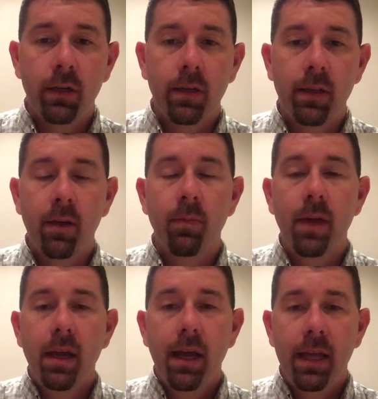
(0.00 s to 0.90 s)
to them
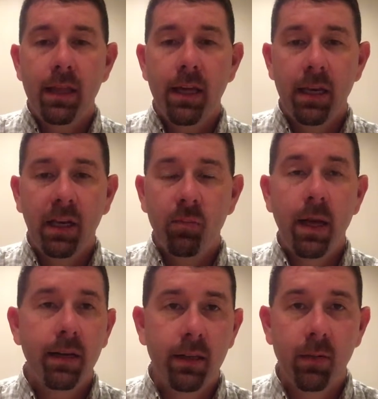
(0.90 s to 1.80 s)
and
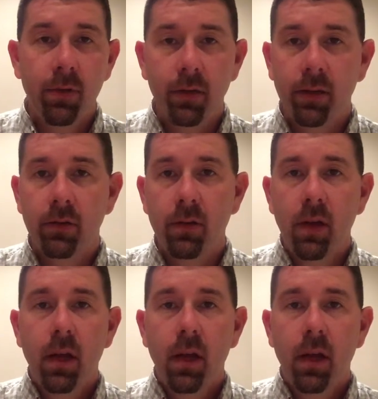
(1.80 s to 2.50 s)
expecting them to listen.